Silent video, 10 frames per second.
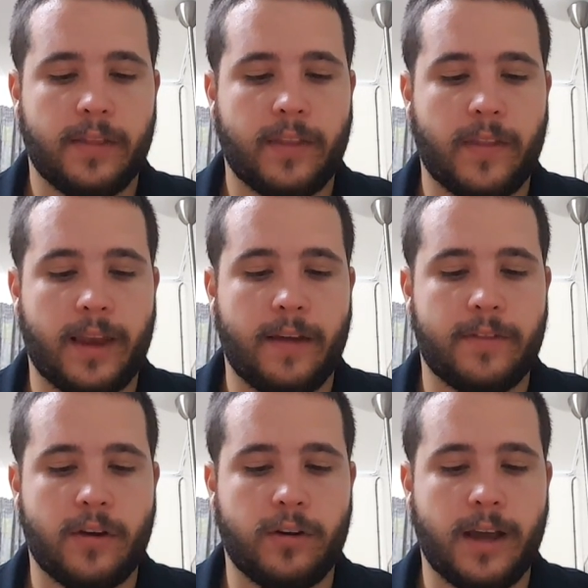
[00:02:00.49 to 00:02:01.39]
that they
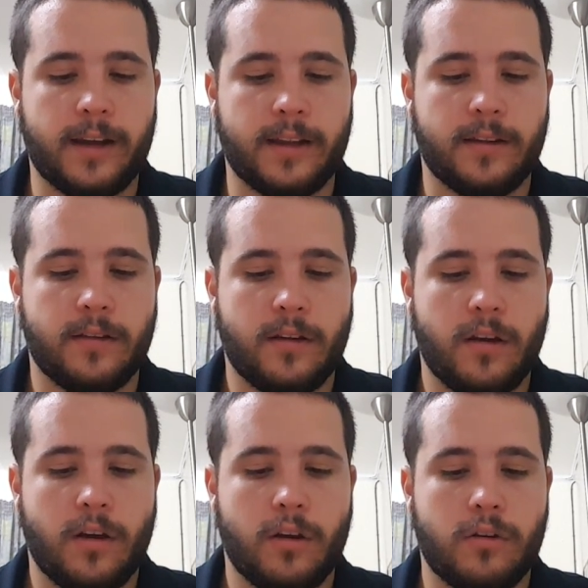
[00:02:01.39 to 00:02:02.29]
left the old lady,
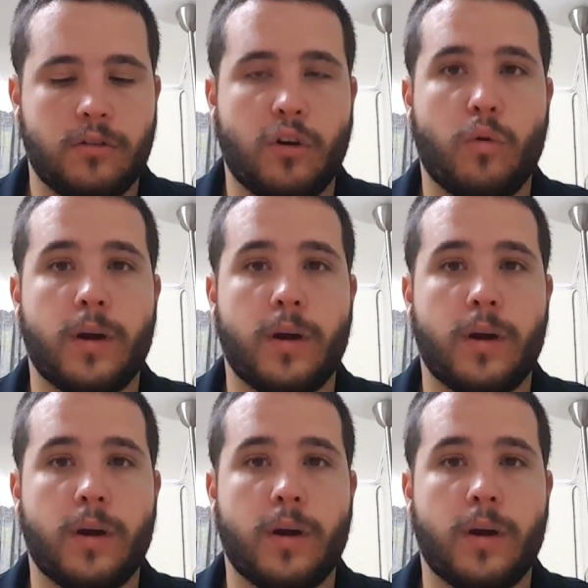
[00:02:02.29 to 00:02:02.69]
not